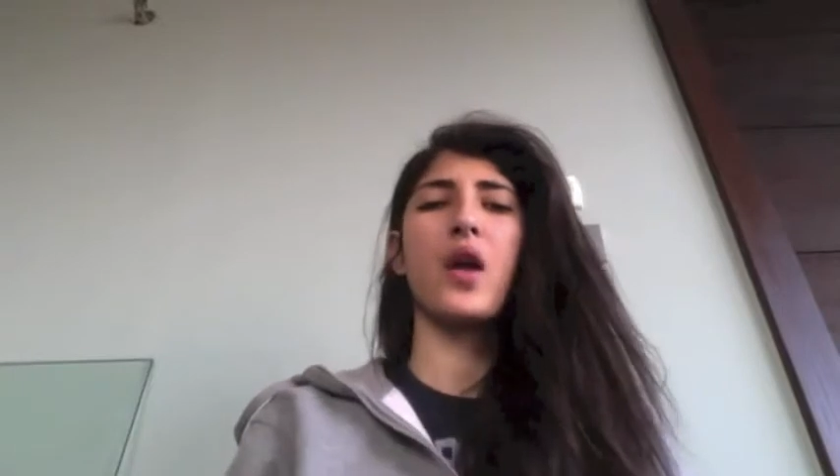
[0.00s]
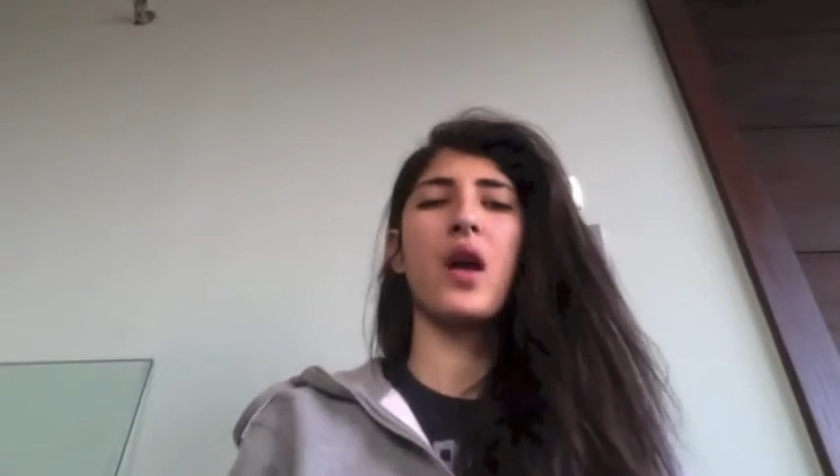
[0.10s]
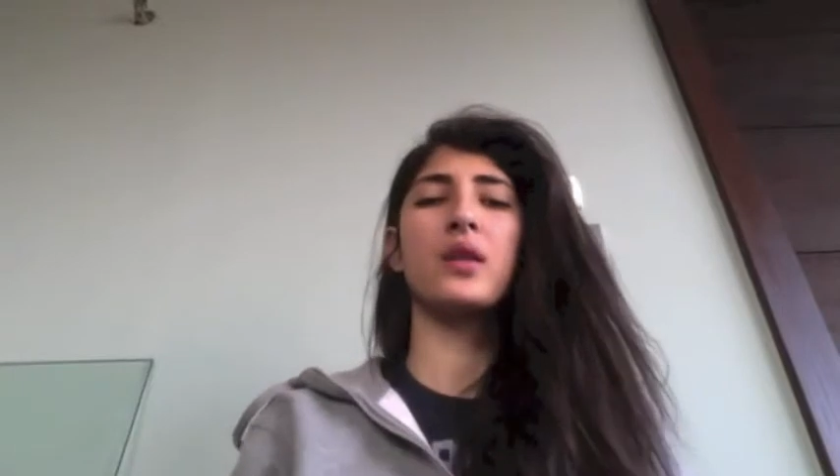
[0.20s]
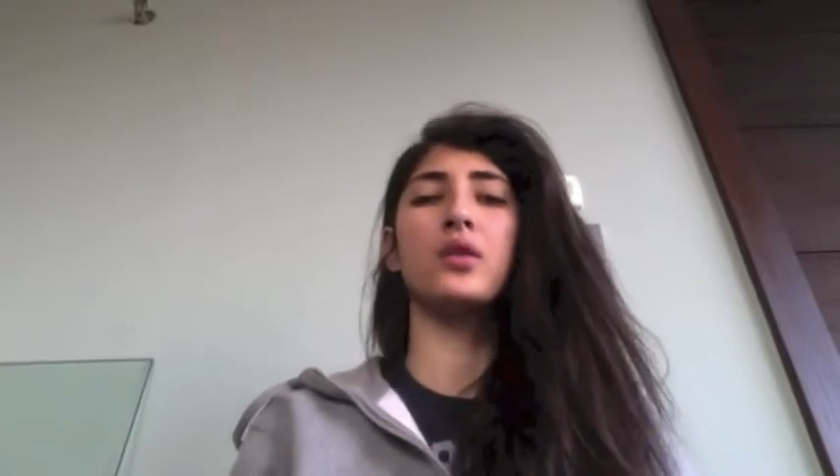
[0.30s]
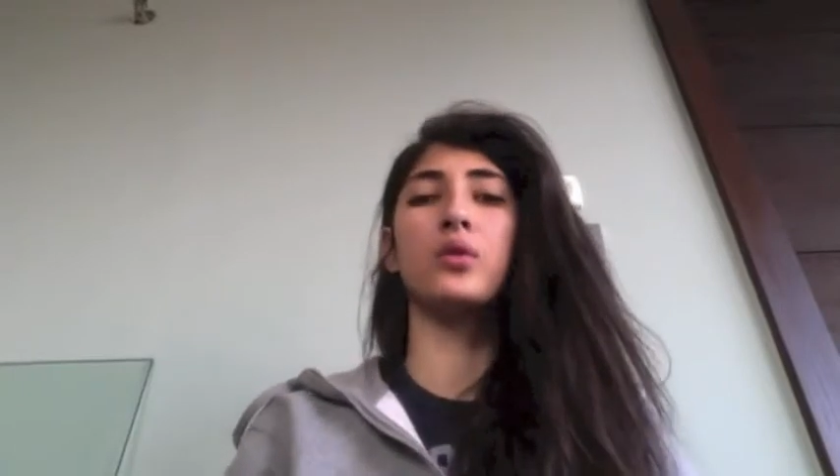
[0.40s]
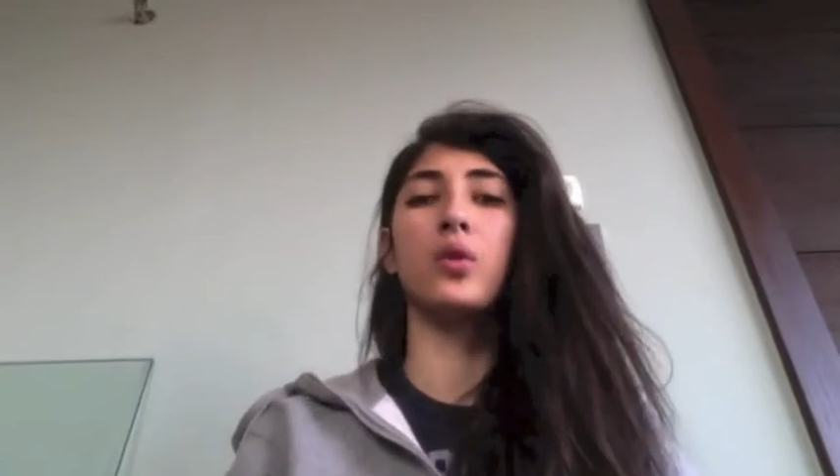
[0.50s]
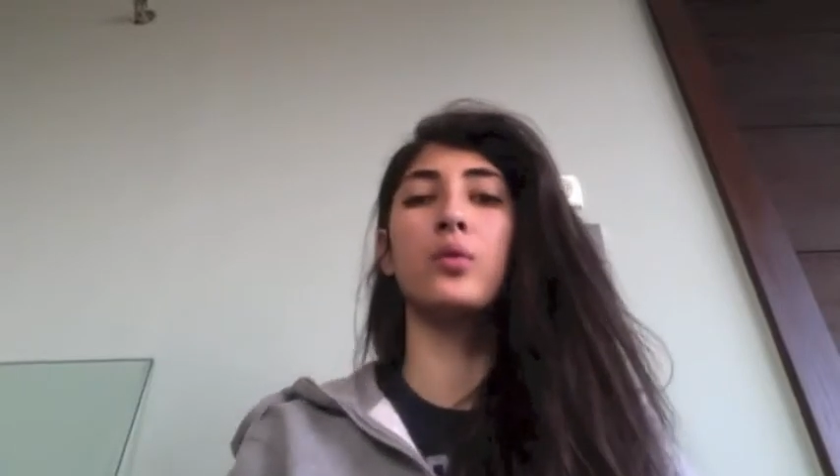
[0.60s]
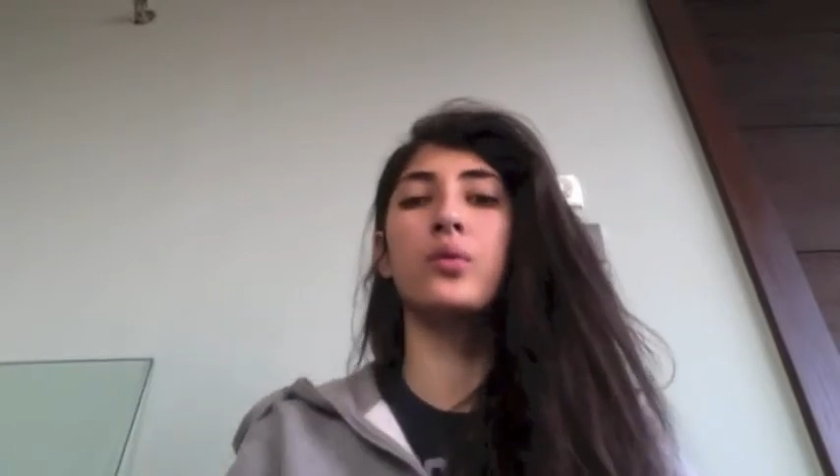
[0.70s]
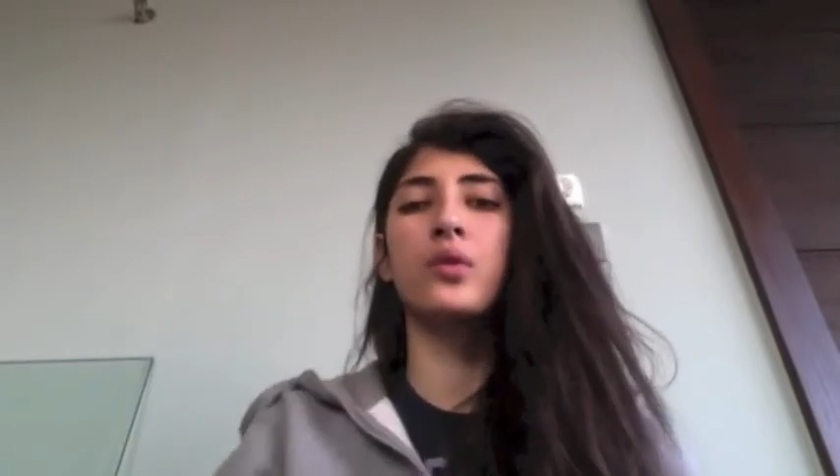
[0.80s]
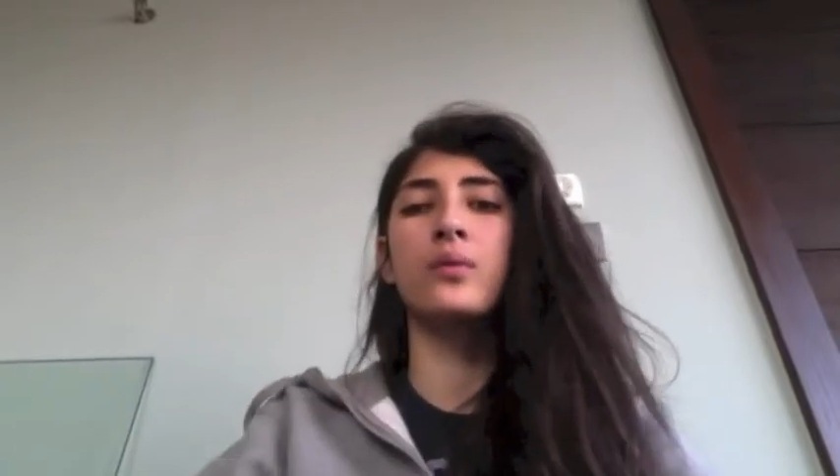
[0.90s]
And a low
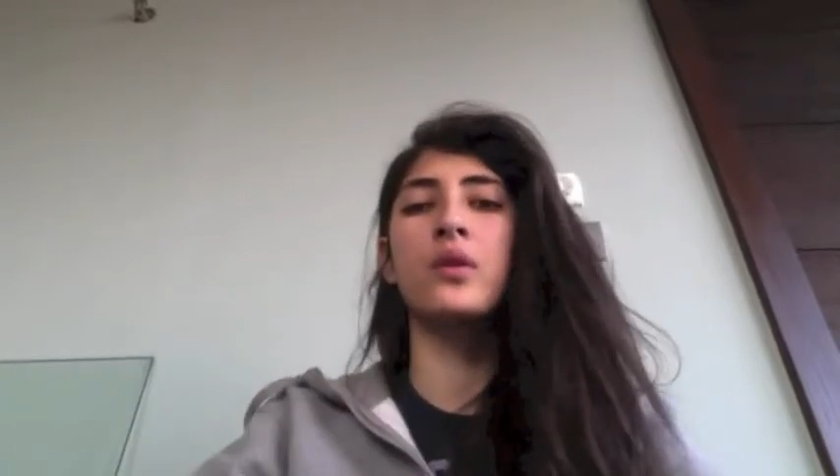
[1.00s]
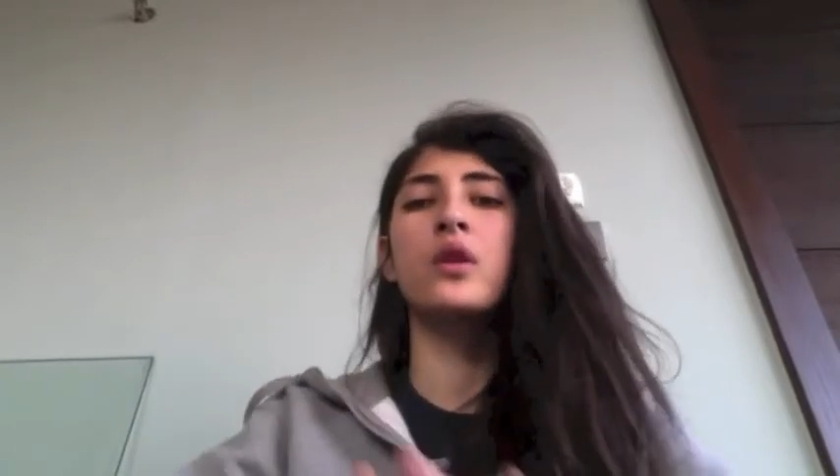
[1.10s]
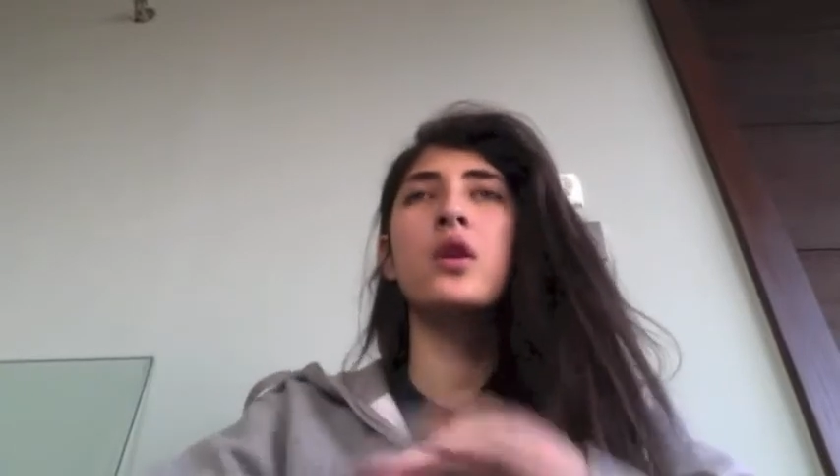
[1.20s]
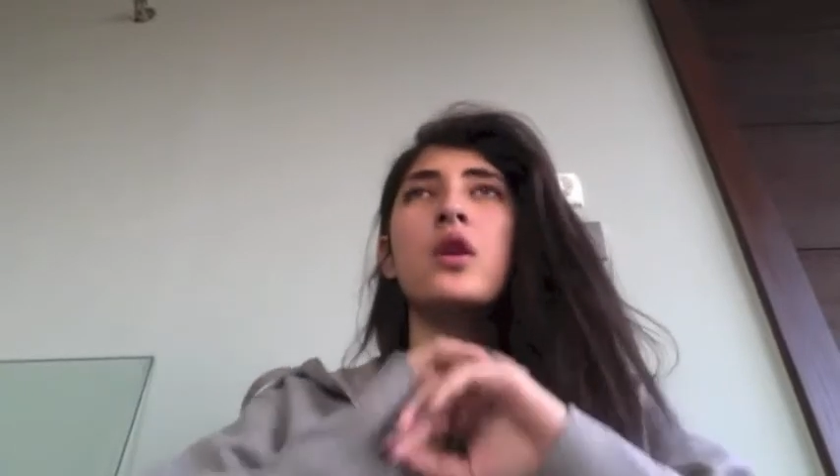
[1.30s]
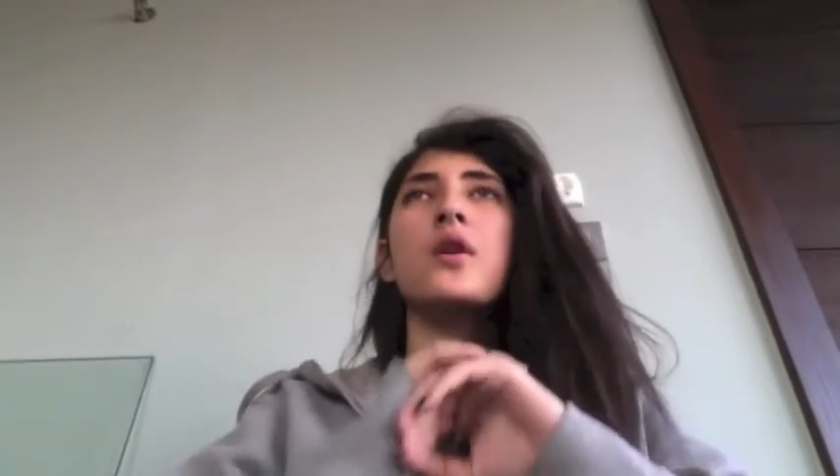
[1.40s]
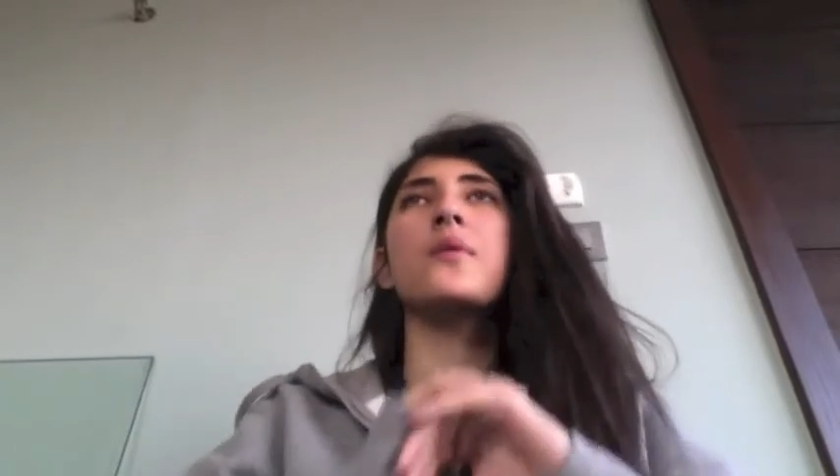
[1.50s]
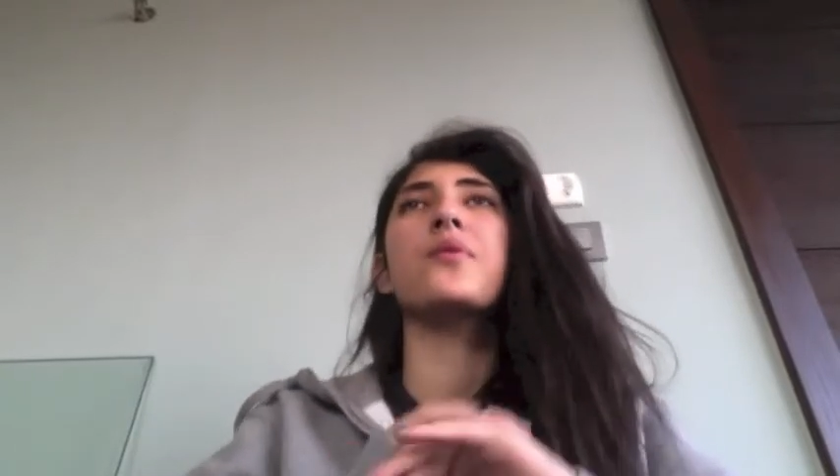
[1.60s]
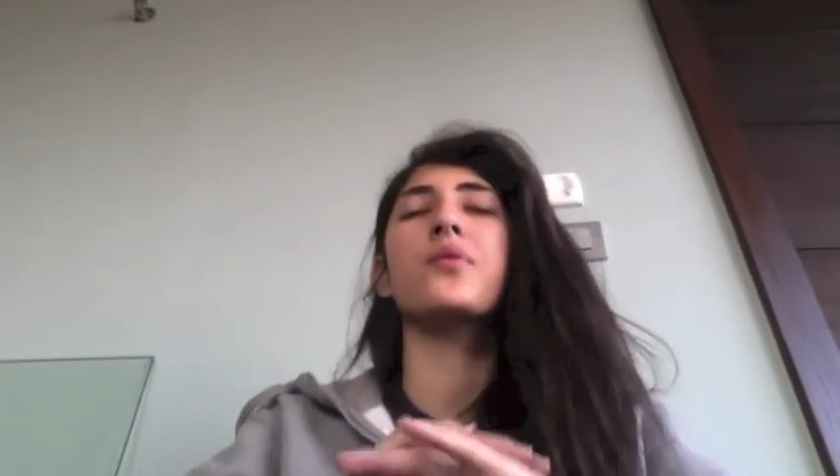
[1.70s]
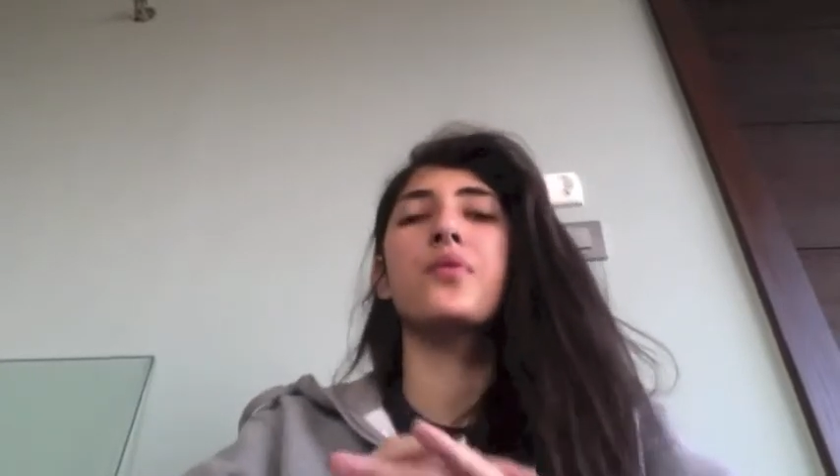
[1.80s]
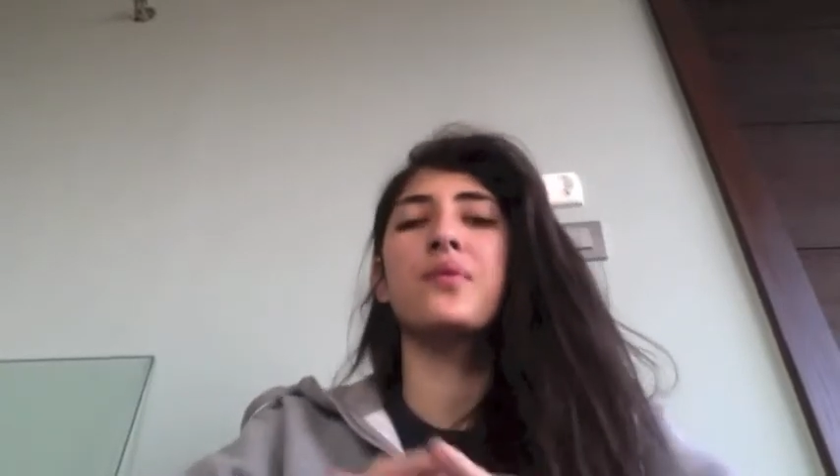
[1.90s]
murmur
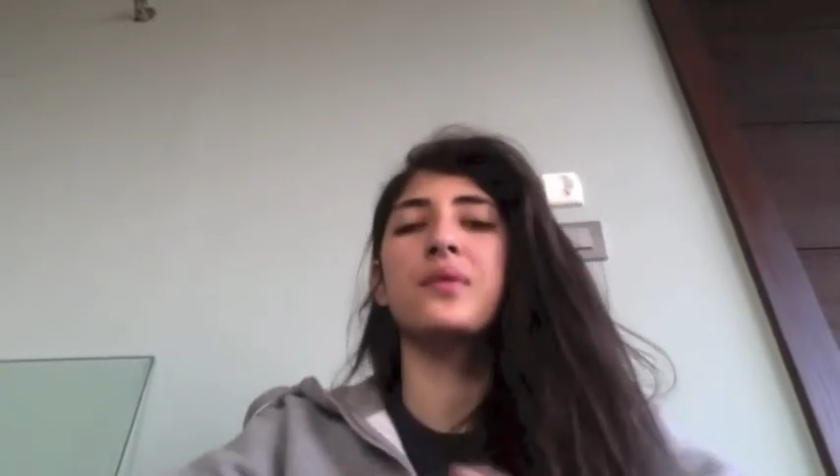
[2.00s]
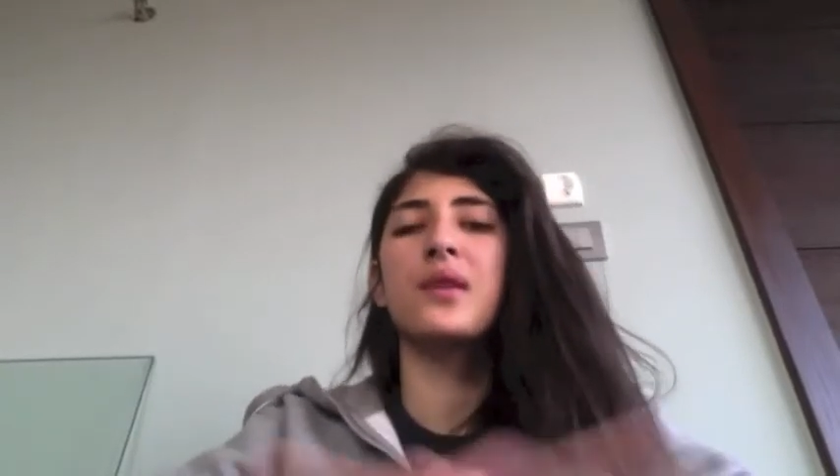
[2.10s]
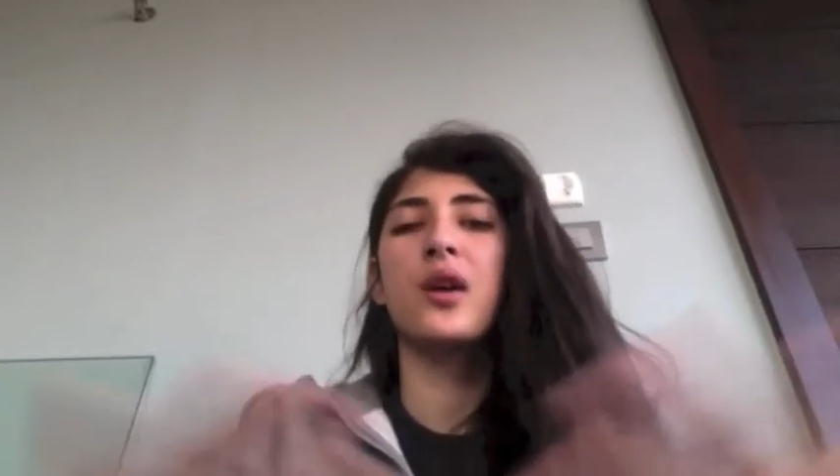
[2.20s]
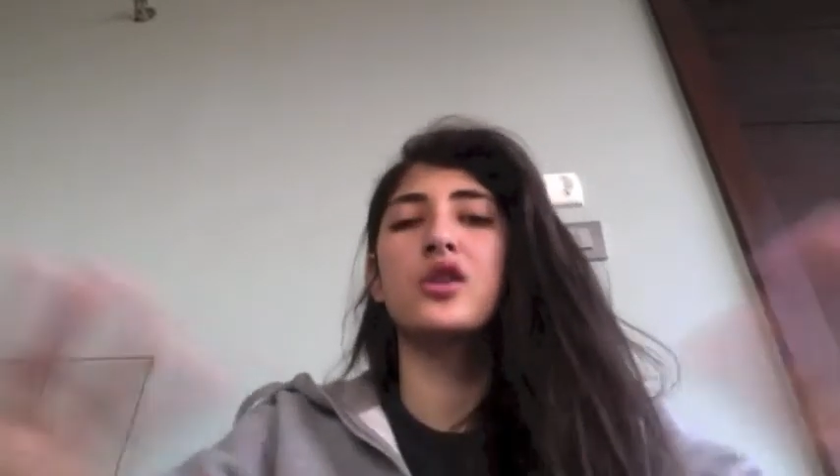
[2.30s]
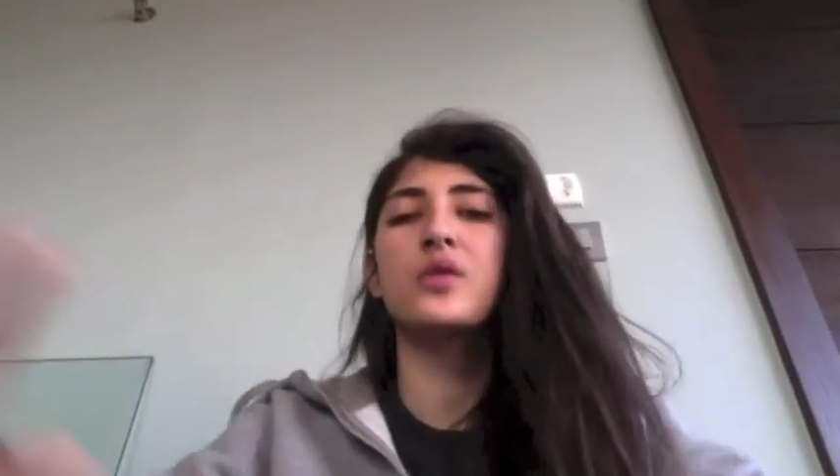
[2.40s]
got